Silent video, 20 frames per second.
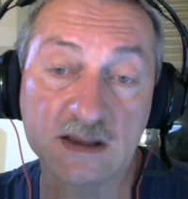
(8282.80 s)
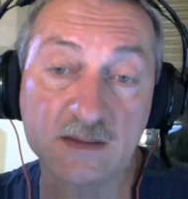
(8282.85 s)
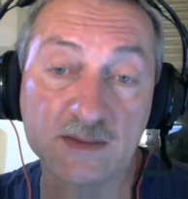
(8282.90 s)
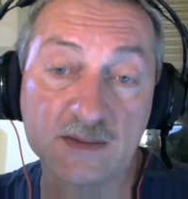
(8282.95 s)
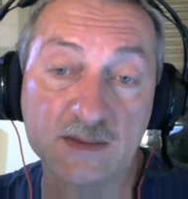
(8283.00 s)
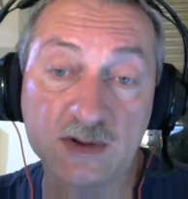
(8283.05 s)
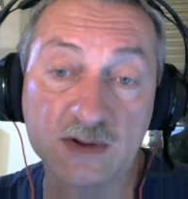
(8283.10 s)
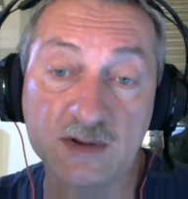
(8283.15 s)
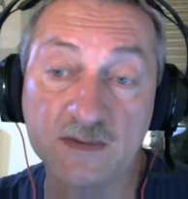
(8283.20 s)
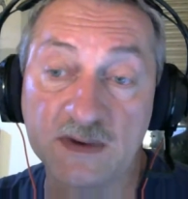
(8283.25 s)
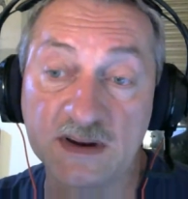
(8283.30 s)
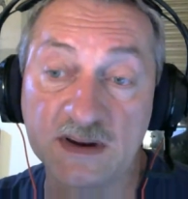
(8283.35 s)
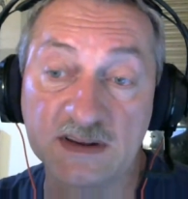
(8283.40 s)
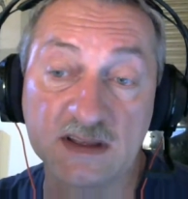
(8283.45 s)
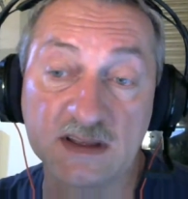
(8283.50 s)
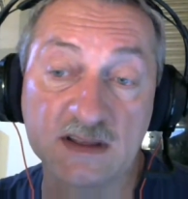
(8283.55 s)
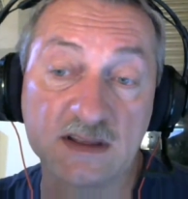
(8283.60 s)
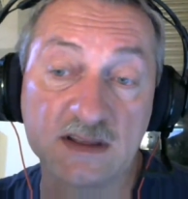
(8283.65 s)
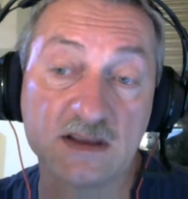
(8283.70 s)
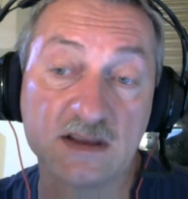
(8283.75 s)

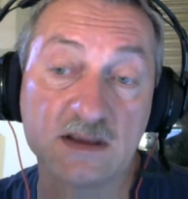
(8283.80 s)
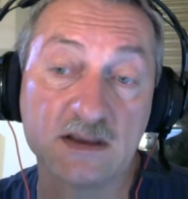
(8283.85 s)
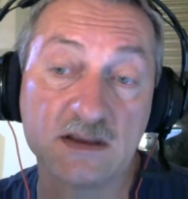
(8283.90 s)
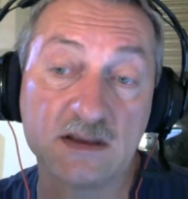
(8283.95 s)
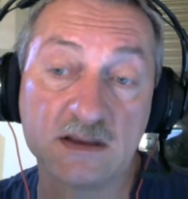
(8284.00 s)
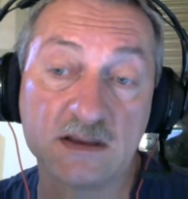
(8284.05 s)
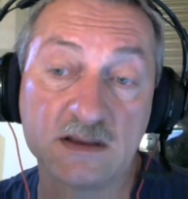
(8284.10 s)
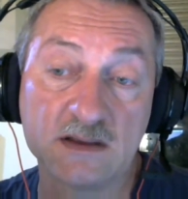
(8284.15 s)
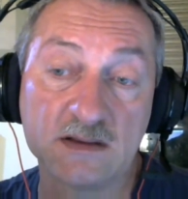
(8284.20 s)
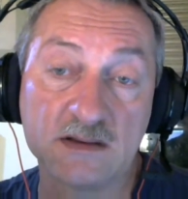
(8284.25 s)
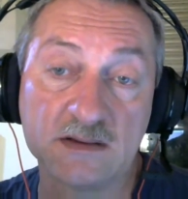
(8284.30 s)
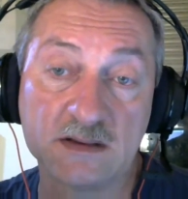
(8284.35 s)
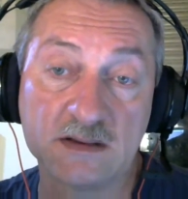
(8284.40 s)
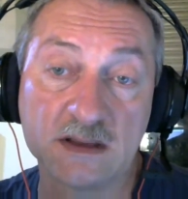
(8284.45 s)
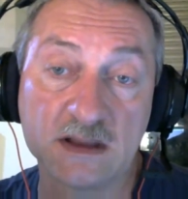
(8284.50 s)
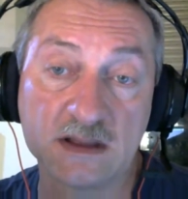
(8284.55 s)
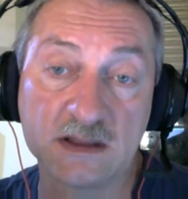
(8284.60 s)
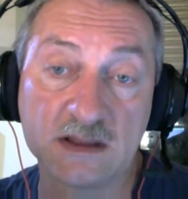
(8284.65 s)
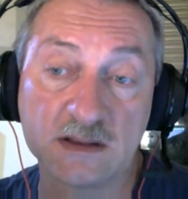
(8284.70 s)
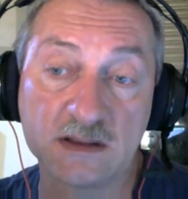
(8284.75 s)

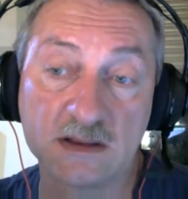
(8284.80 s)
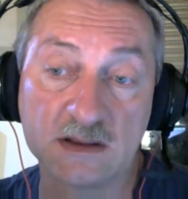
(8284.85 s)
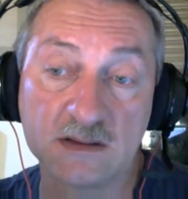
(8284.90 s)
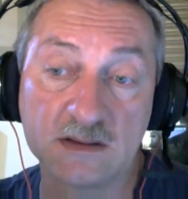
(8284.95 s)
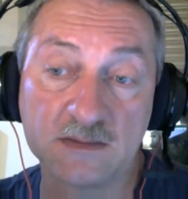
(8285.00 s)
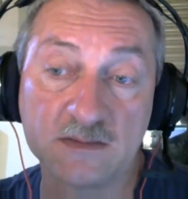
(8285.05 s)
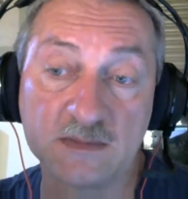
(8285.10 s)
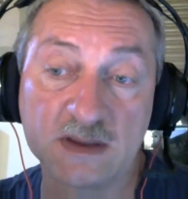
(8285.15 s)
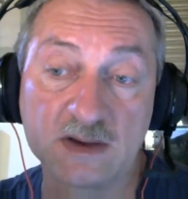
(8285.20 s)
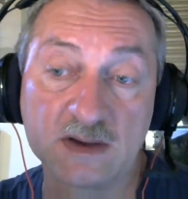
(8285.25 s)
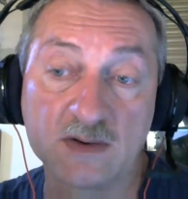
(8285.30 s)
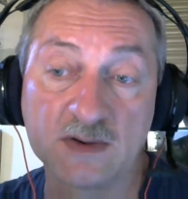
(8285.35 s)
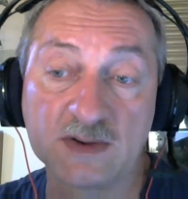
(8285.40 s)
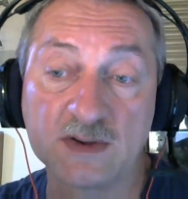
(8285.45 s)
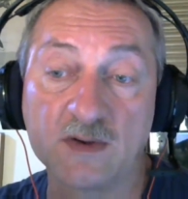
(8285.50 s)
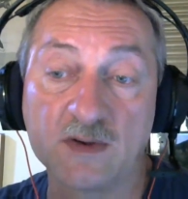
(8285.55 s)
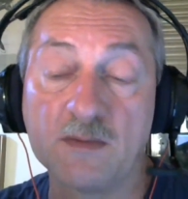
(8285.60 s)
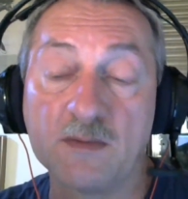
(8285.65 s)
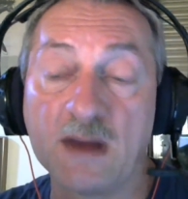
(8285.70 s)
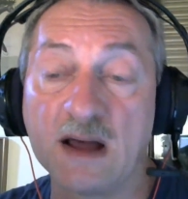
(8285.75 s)
university, because
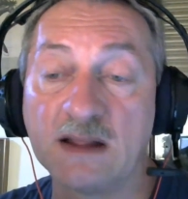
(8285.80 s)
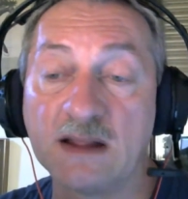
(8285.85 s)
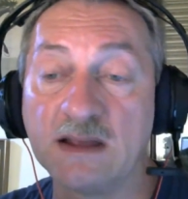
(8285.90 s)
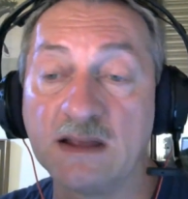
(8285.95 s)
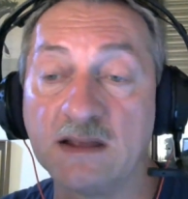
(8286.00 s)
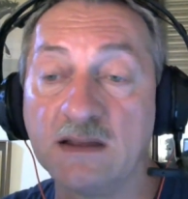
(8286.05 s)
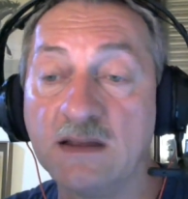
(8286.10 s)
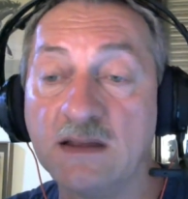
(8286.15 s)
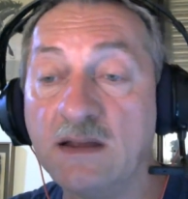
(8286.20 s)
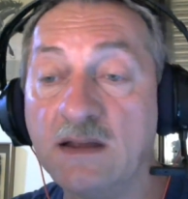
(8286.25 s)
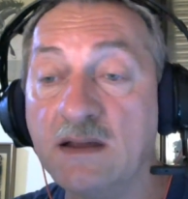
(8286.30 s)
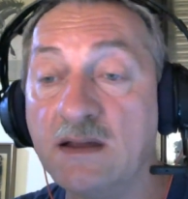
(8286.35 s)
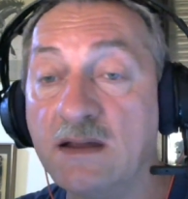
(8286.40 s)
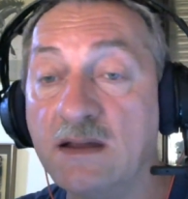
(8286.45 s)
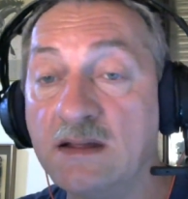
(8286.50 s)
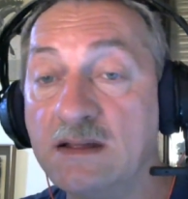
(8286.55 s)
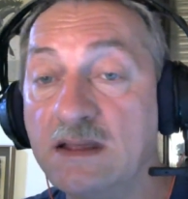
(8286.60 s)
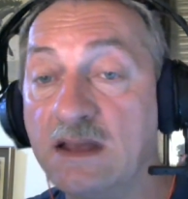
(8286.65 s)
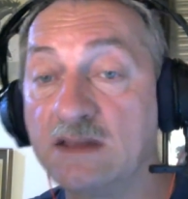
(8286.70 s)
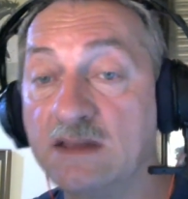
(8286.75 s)
of money,
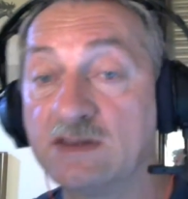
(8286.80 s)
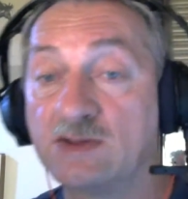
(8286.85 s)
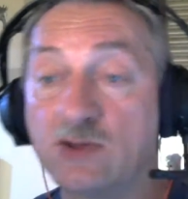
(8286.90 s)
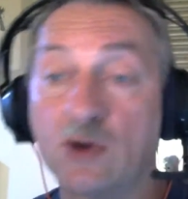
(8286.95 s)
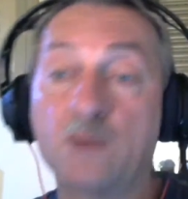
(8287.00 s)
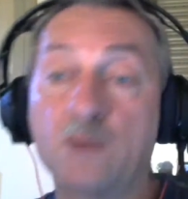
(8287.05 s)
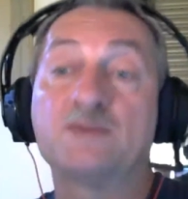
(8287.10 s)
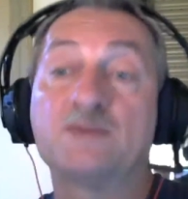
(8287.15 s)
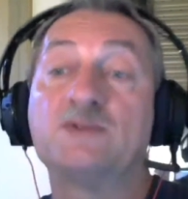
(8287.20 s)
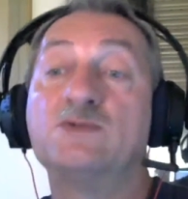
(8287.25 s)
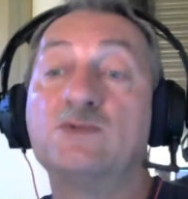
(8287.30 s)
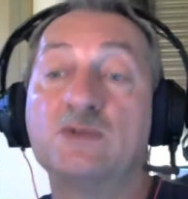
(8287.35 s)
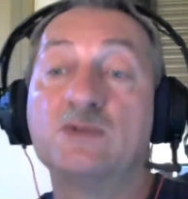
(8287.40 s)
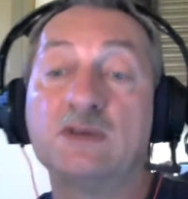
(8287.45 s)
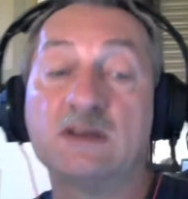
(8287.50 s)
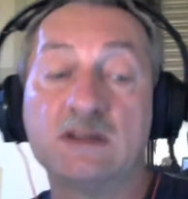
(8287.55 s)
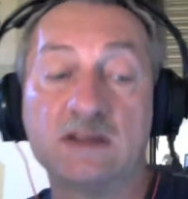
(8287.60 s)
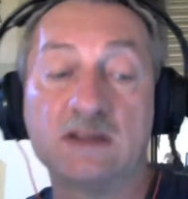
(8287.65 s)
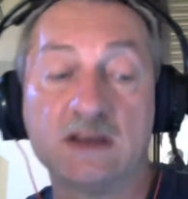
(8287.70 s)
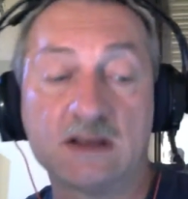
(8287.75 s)
they stop
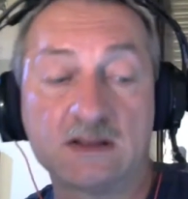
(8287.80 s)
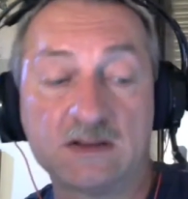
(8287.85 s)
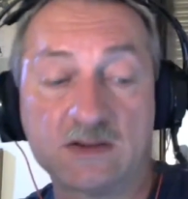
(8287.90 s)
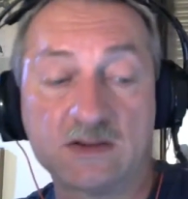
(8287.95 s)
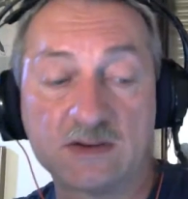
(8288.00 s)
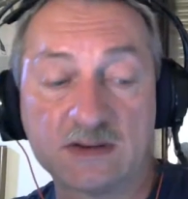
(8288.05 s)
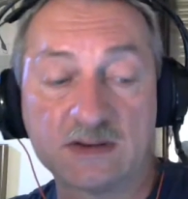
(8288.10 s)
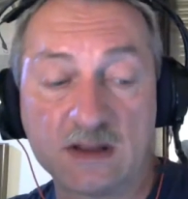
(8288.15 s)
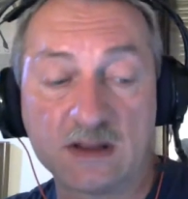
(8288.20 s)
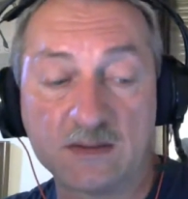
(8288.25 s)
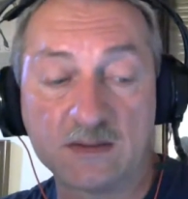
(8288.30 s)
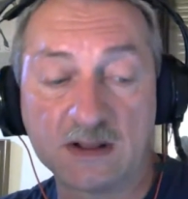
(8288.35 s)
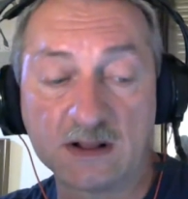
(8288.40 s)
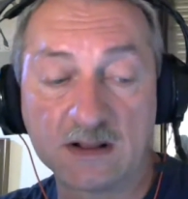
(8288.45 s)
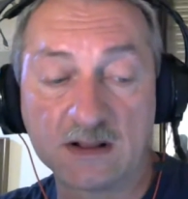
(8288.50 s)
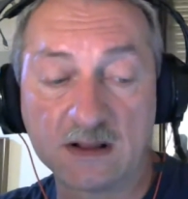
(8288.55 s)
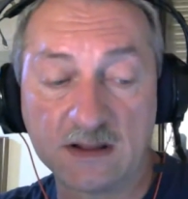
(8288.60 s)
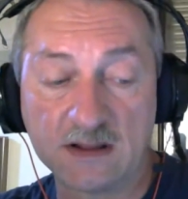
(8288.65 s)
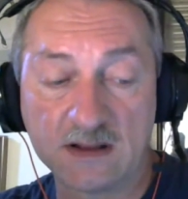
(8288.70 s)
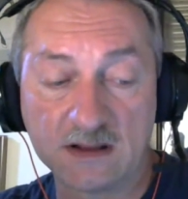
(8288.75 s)
doing that or something
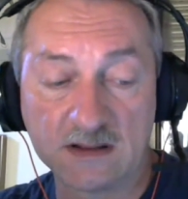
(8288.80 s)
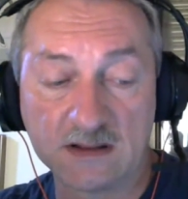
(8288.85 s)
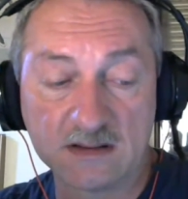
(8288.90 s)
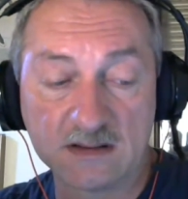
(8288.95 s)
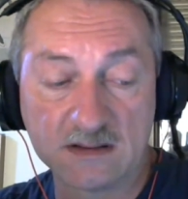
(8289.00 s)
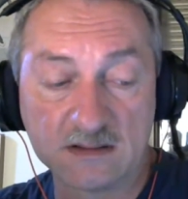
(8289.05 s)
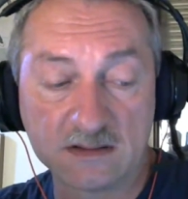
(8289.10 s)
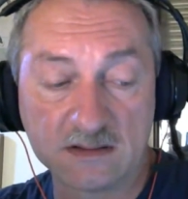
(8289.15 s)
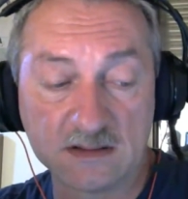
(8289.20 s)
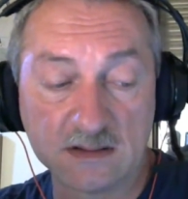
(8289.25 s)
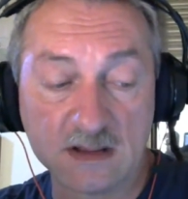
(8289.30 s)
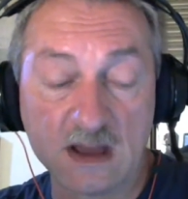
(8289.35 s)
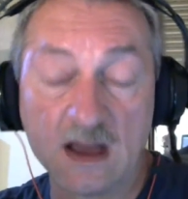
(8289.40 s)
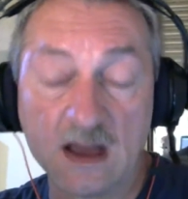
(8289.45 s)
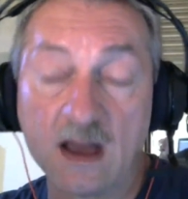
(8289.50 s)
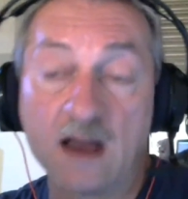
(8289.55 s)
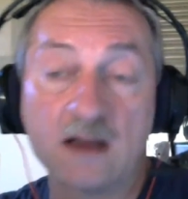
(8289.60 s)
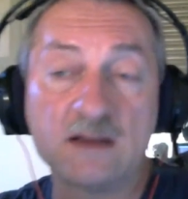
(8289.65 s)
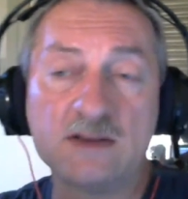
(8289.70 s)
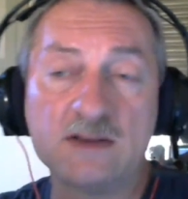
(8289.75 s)
like
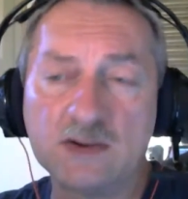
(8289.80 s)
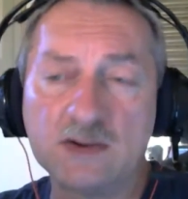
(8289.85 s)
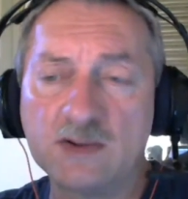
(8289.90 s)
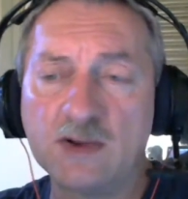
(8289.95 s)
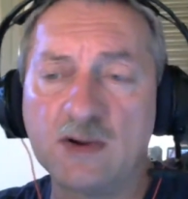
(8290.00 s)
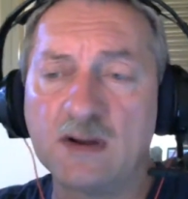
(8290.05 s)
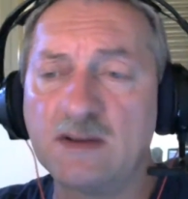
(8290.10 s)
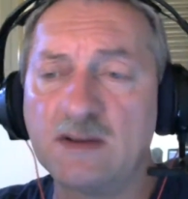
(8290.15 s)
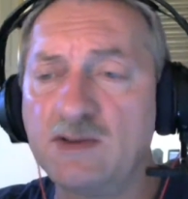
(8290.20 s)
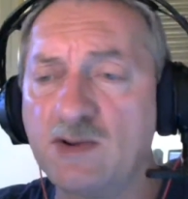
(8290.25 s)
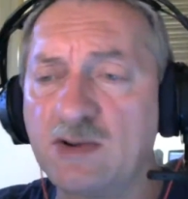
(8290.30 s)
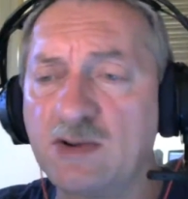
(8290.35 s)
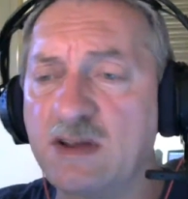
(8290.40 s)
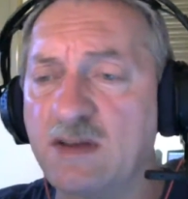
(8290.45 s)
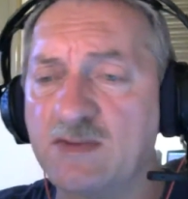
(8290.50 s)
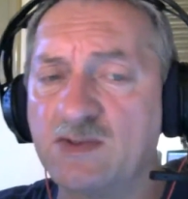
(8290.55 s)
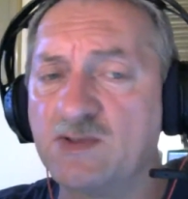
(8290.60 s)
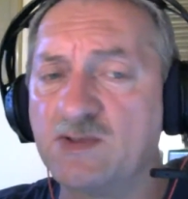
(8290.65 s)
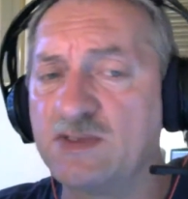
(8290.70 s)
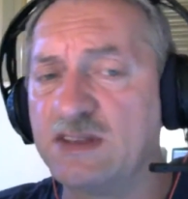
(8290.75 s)
that. You know, you
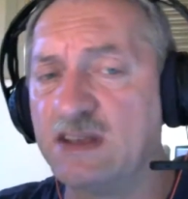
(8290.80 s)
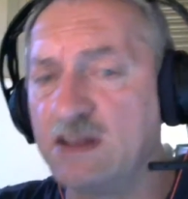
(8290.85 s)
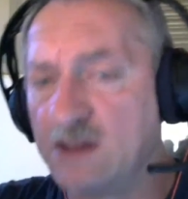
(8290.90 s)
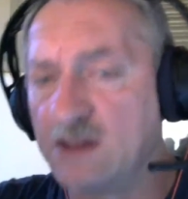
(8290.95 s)
have to see the